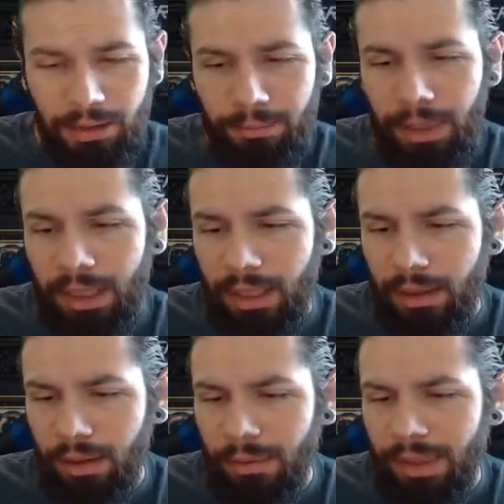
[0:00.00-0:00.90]
But
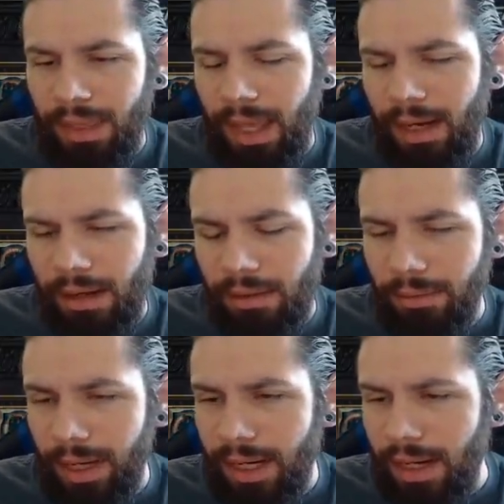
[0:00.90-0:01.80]
with that out of the
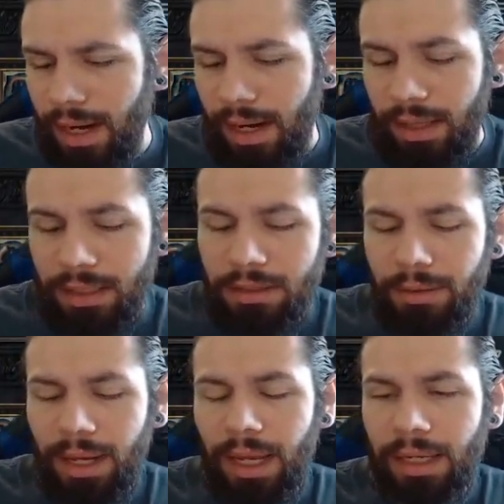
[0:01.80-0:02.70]
way, let's
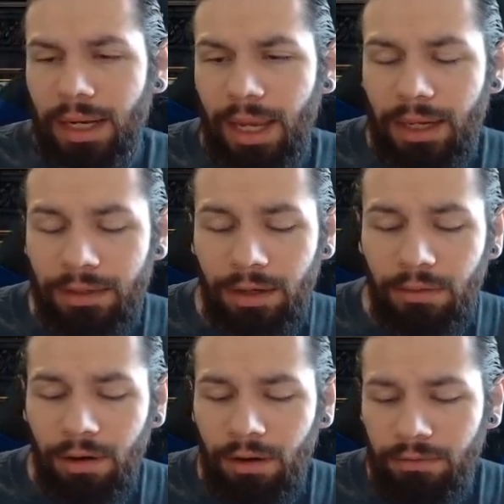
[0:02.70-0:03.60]
go ahead and
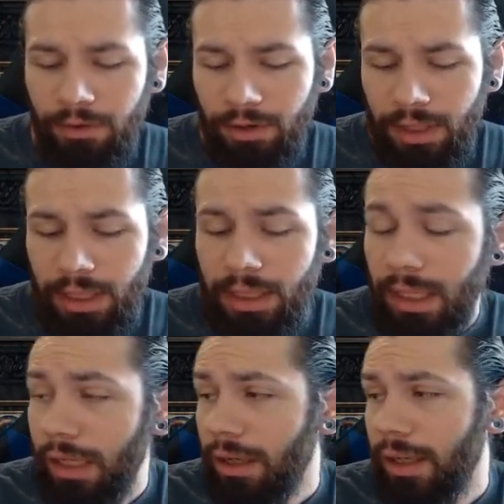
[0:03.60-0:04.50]
go over the
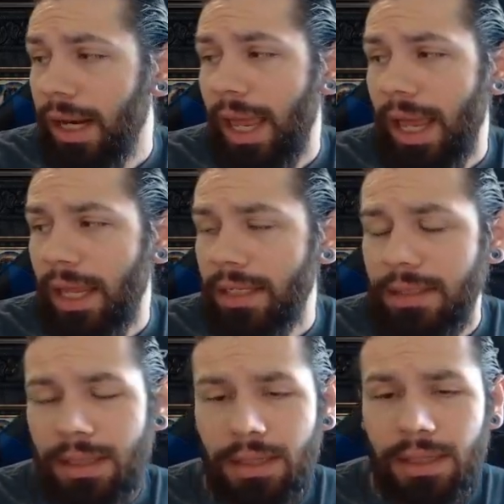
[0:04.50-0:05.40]
gear
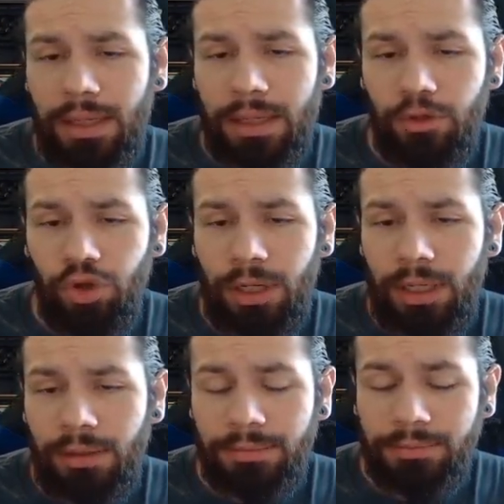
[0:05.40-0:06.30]
and the
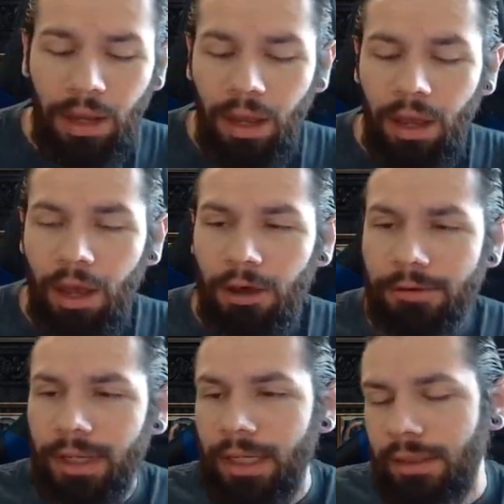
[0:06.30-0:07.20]
tree.
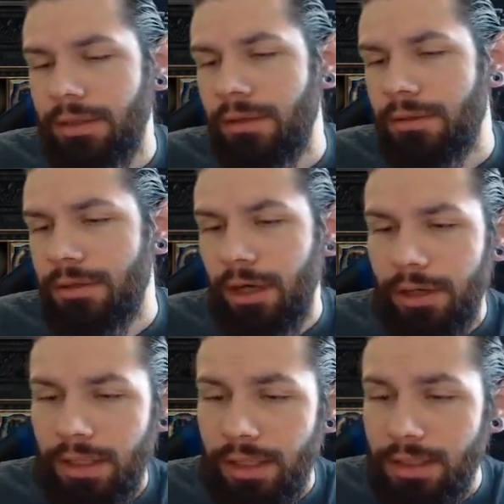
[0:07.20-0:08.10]
Okay, so
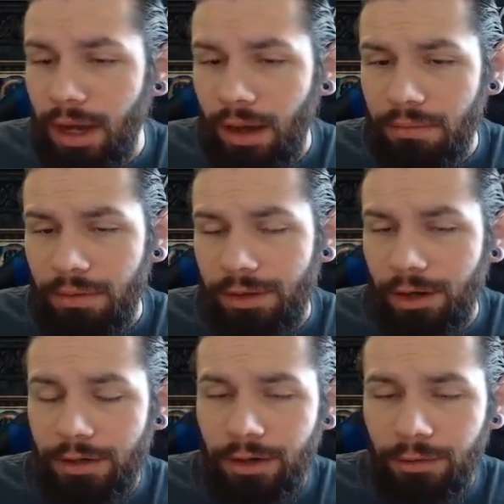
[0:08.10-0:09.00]
starting us off with
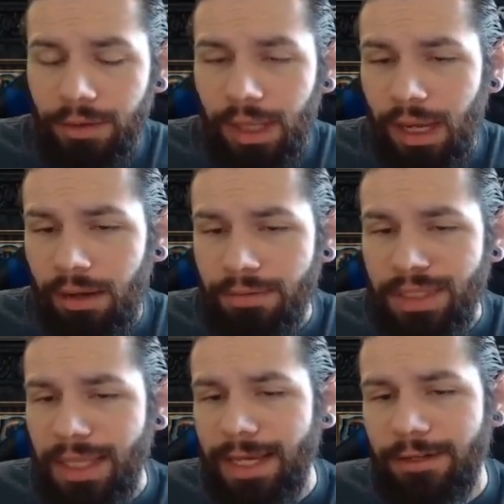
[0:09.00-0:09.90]
our new
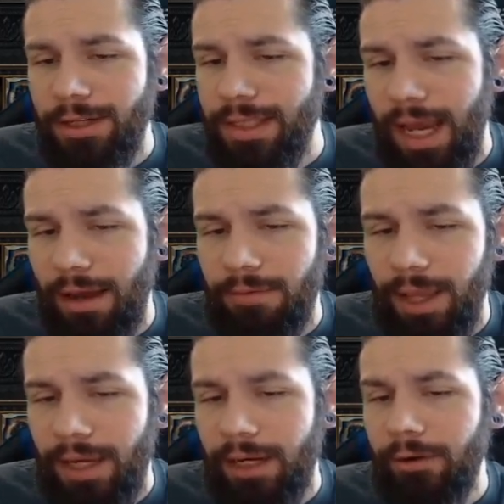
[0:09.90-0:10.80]
gloves, they just have
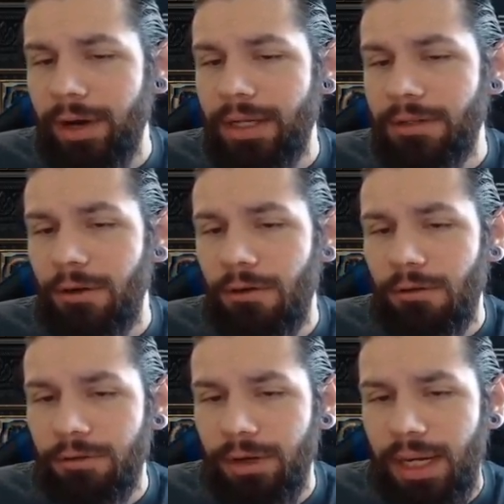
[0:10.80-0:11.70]
lightning res,
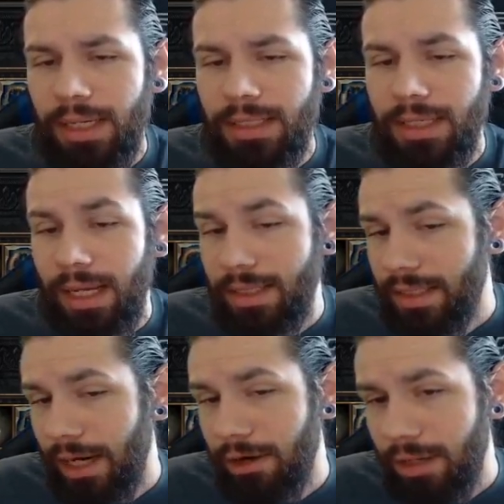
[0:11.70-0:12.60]
cold res,
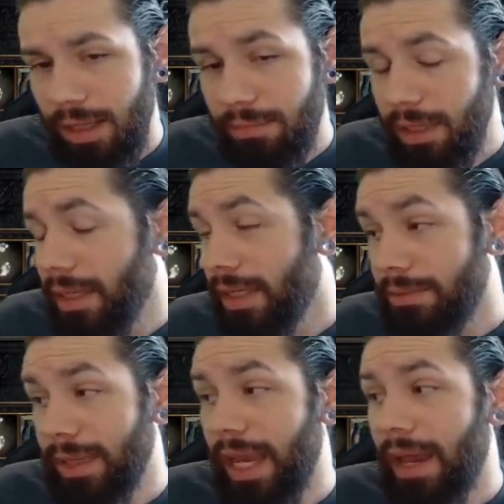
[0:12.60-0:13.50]
dexterity.
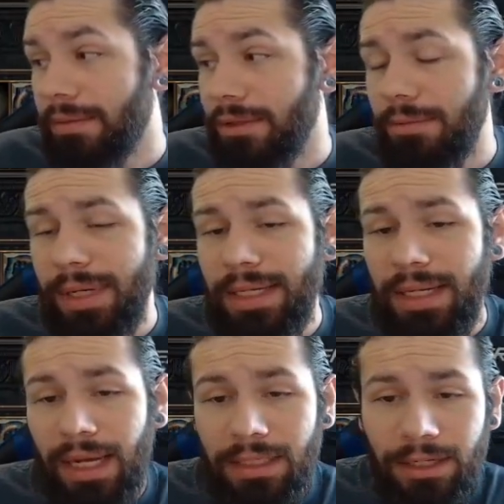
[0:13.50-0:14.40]
Because we have so many
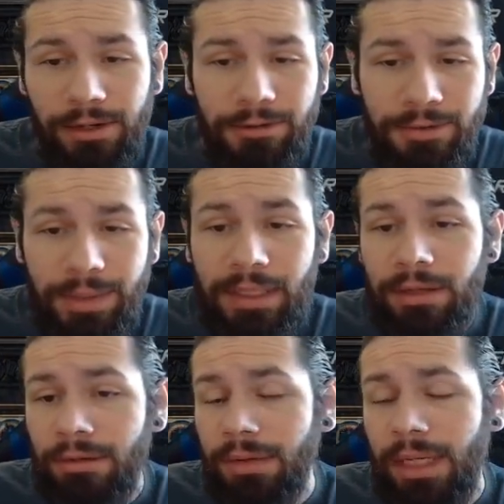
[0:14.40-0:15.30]
tattoos, we
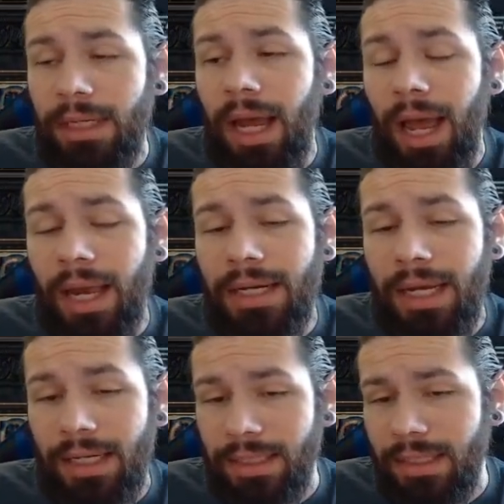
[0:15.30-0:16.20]
do need high
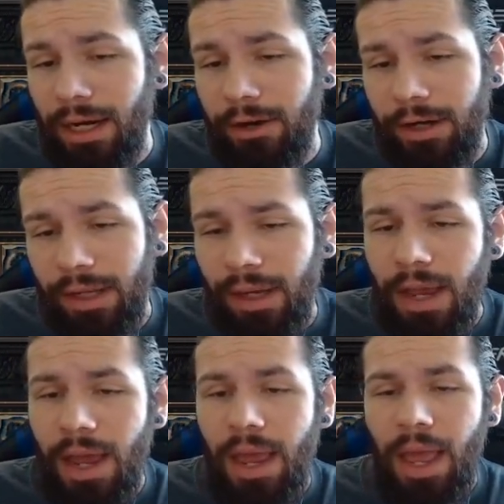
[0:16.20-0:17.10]
dexterity
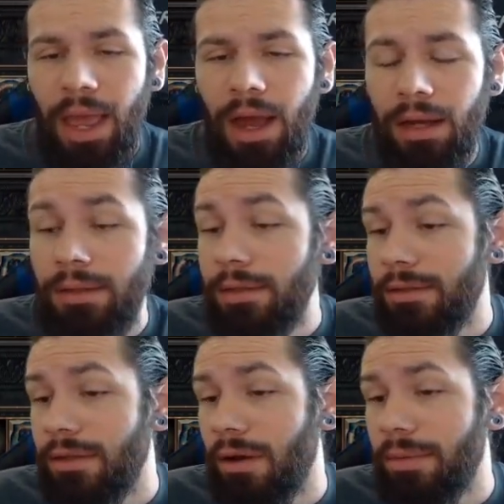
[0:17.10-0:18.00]

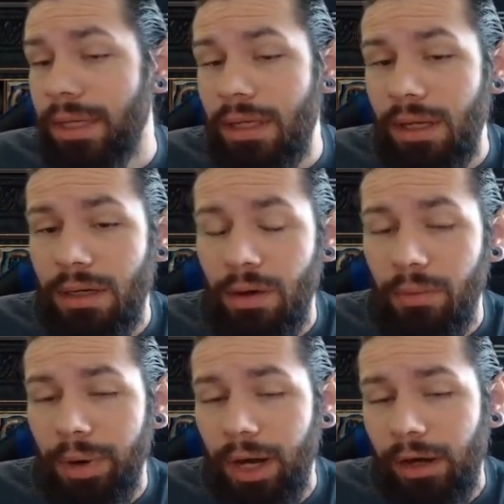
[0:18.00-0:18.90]
so we can
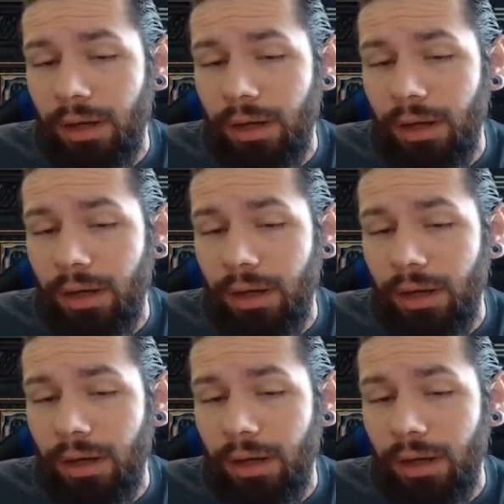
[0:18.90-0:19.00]
wear